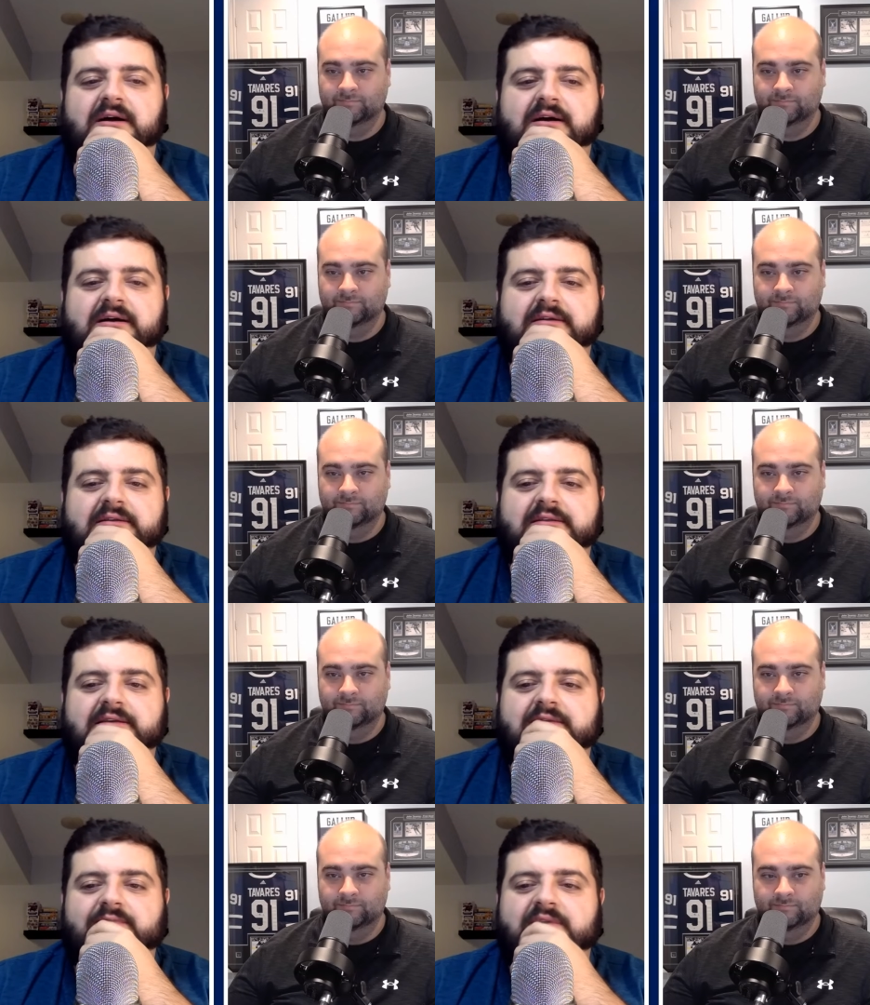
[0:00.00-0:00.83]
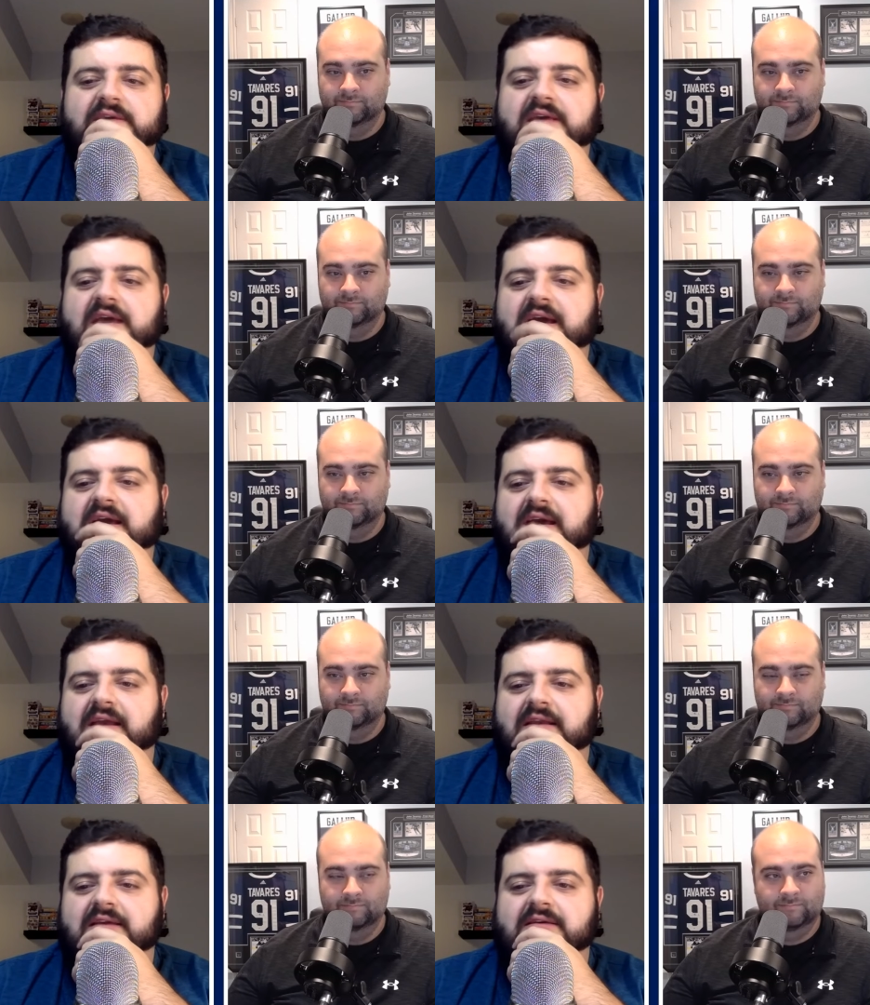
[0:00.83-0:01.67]
Speaker 1: on the
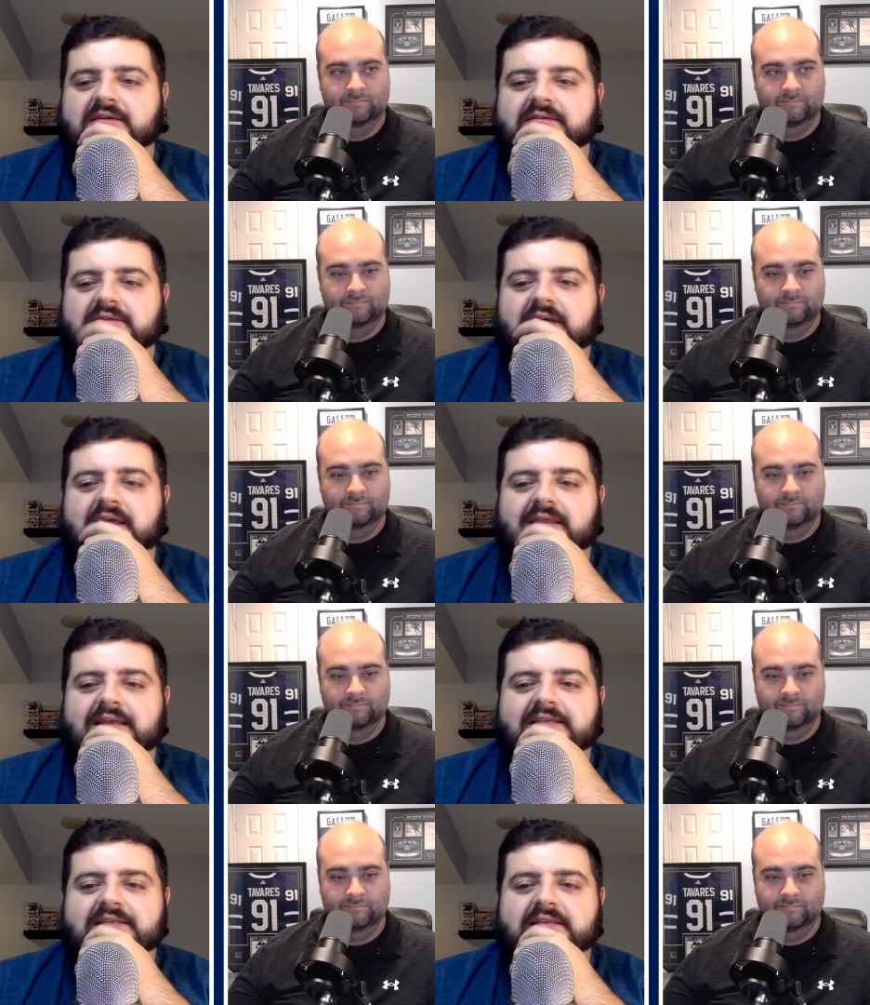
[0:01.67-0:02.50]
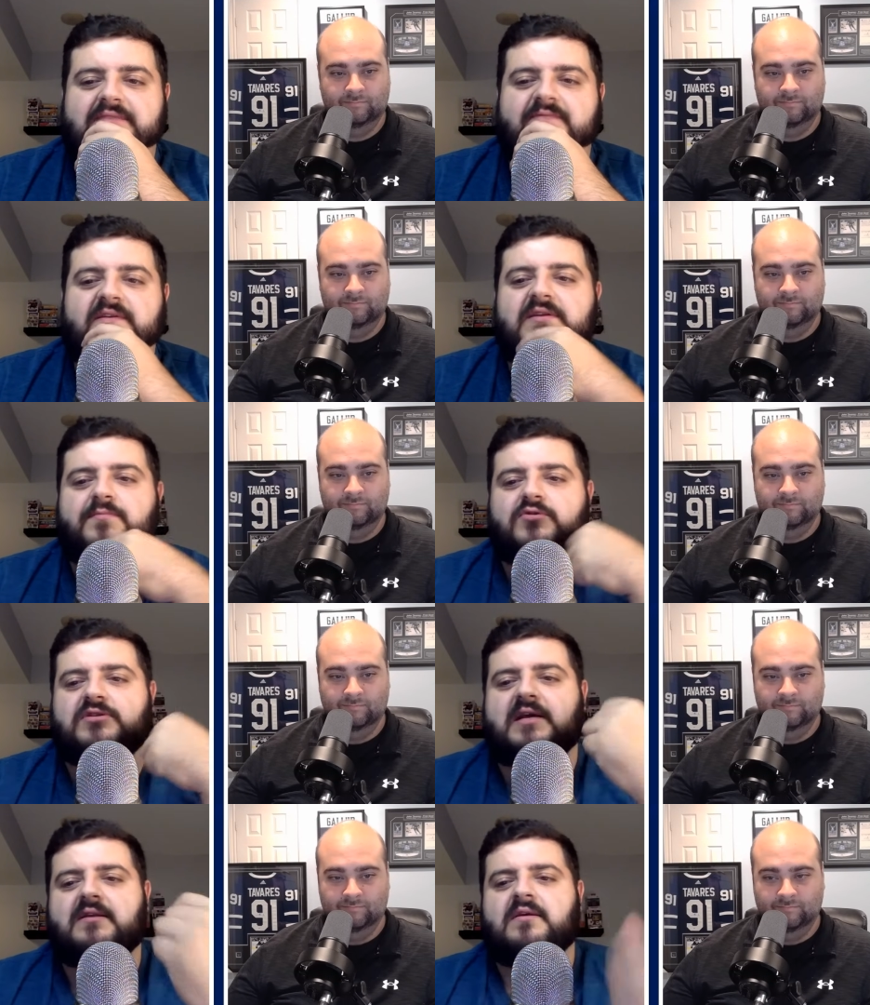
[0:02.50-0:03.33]
PK, and he is less than 50
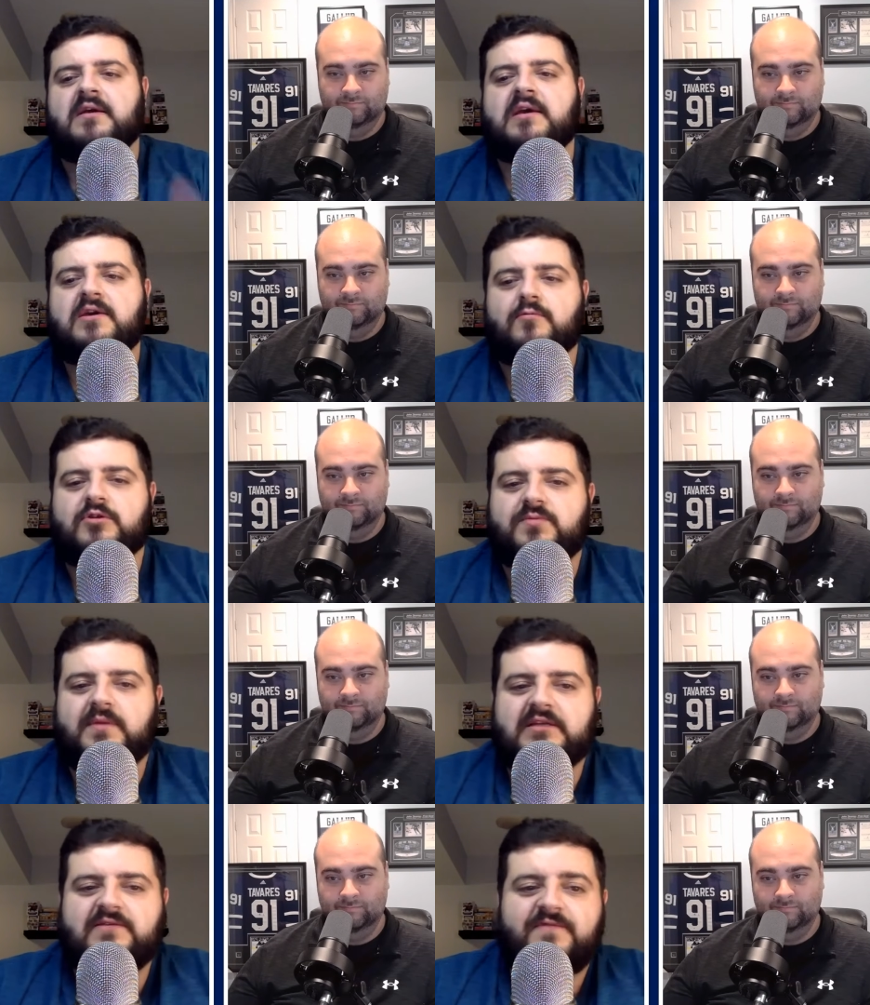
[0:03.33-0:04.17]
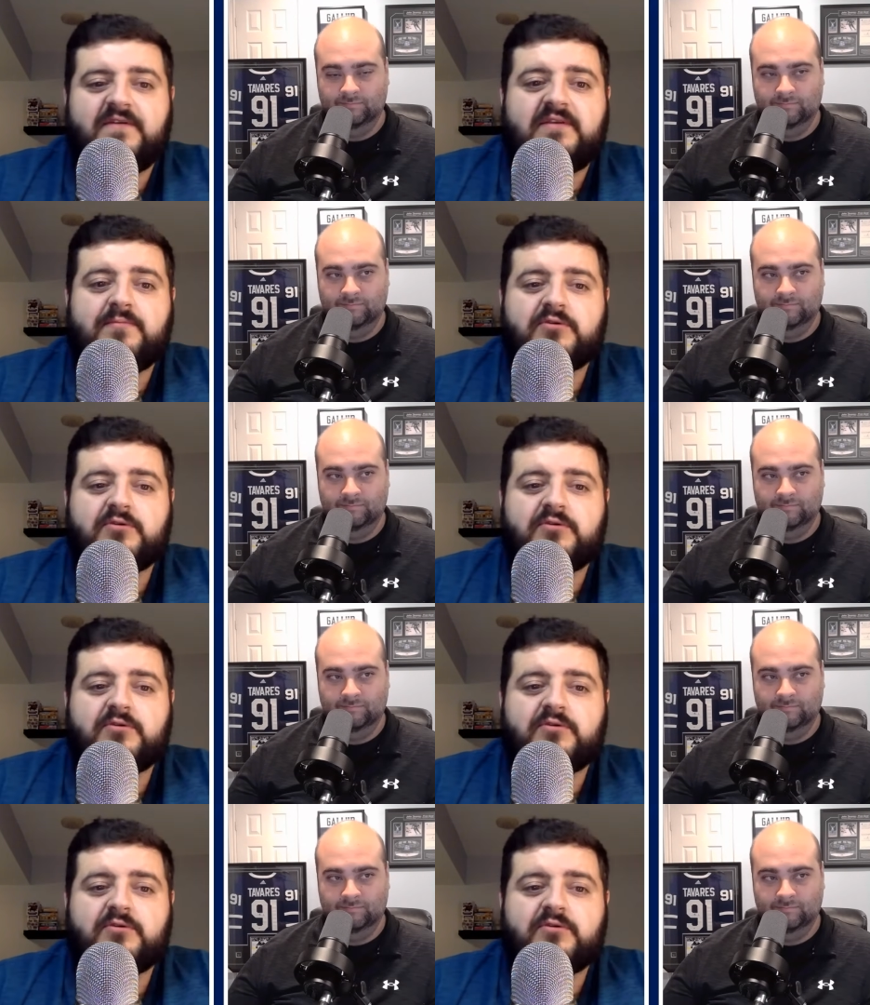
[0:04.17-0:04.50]
percent, which means 50